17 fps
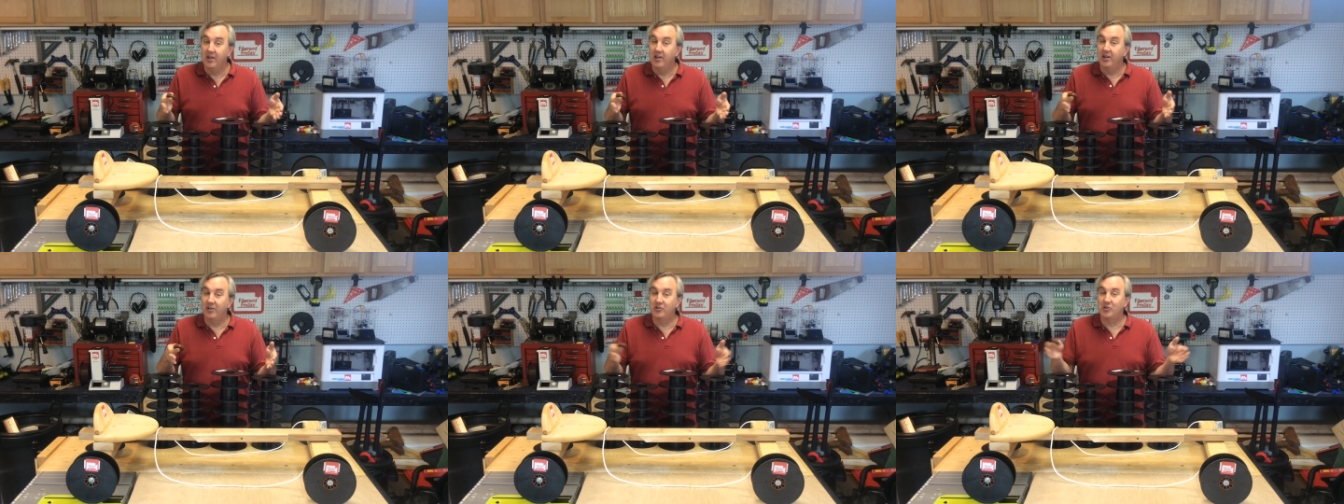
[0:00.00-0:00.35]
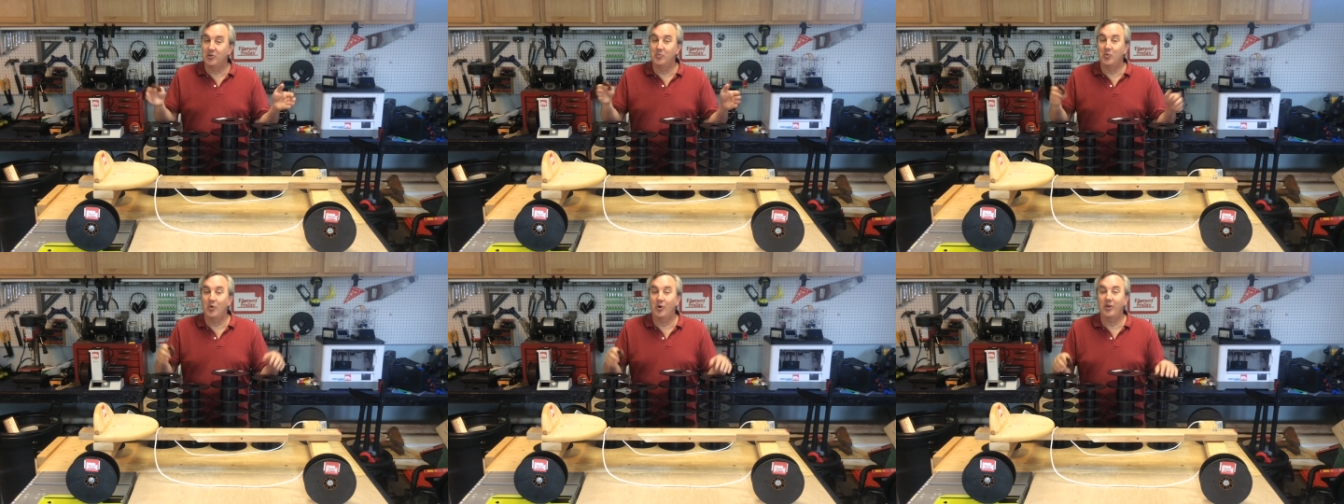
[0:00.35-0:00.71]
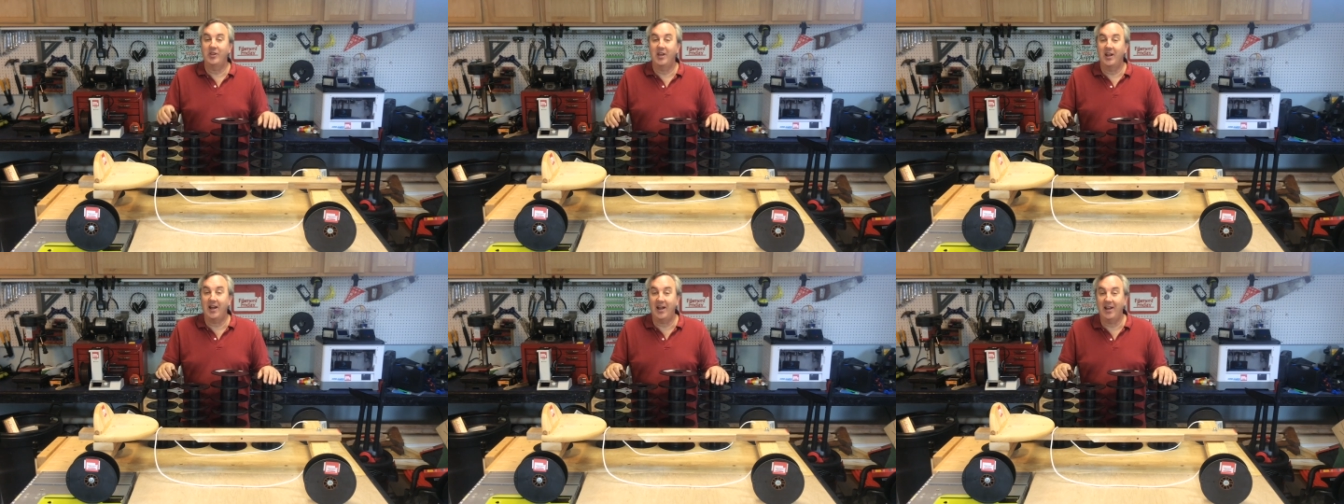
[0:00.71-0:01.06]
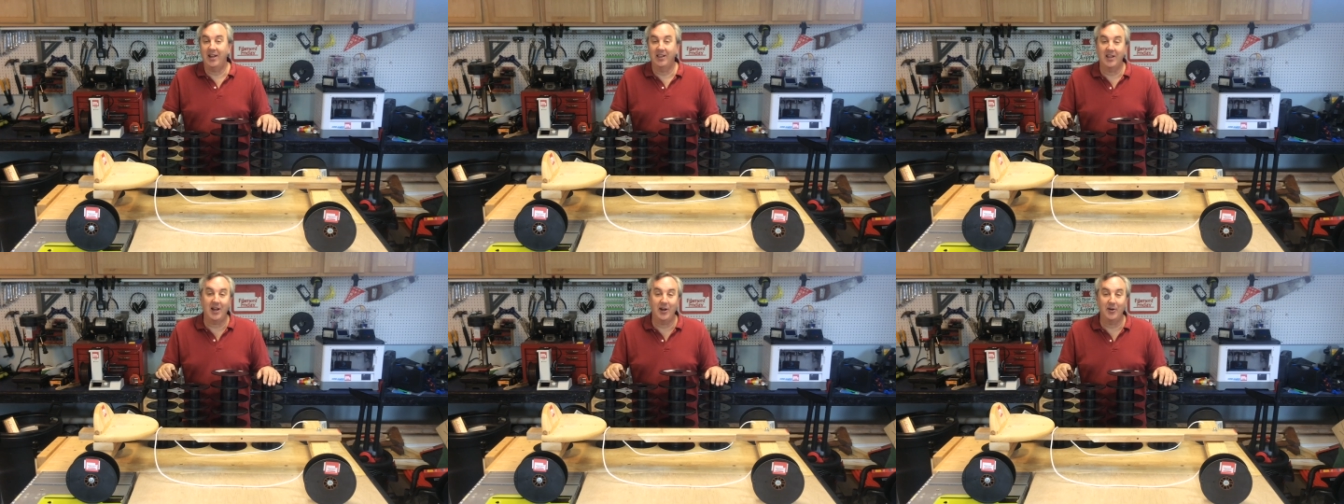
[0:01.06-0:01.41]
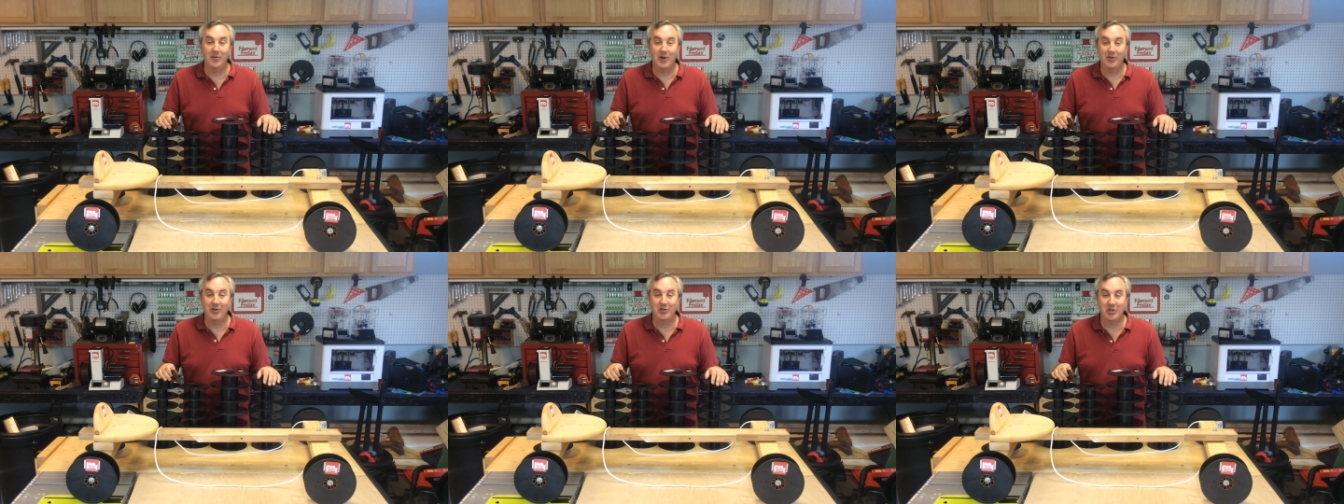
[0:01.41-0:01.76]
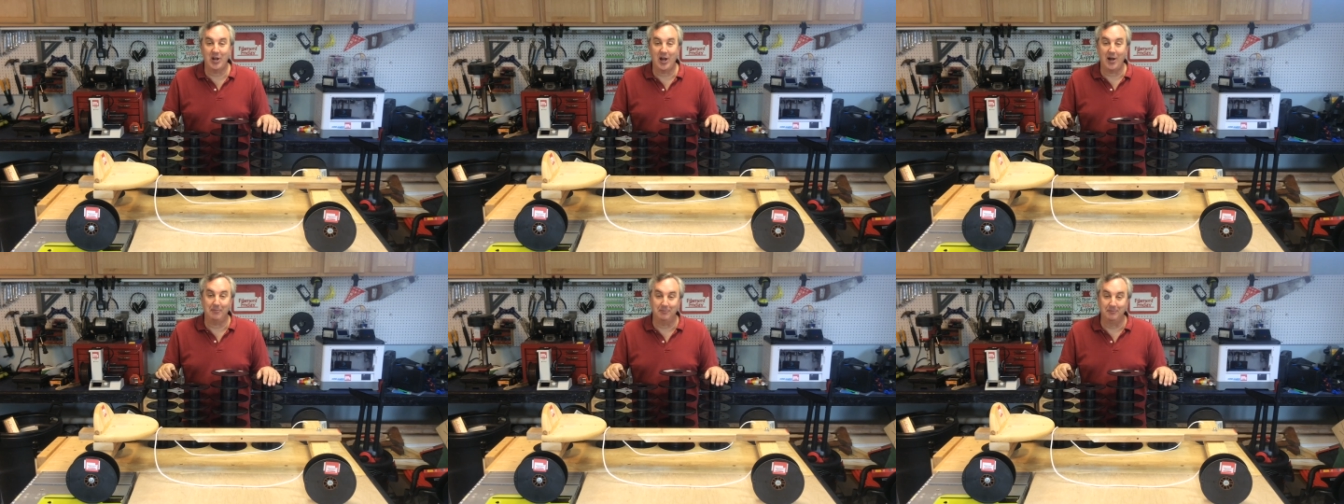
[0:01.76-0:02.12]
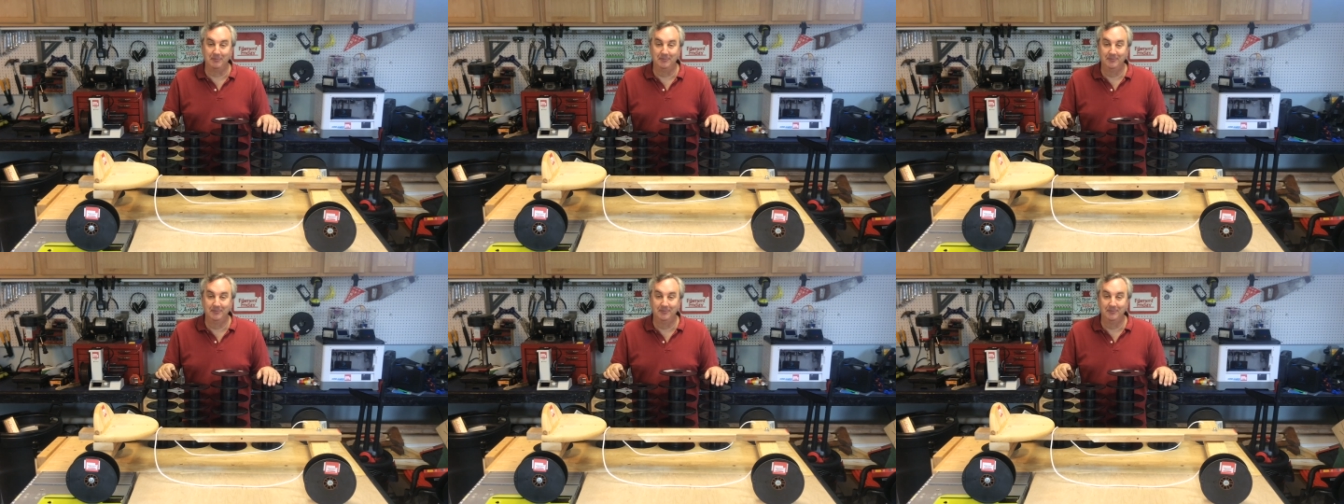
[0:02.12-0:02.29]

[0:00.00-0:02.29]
and some wood that I had lying around the shop.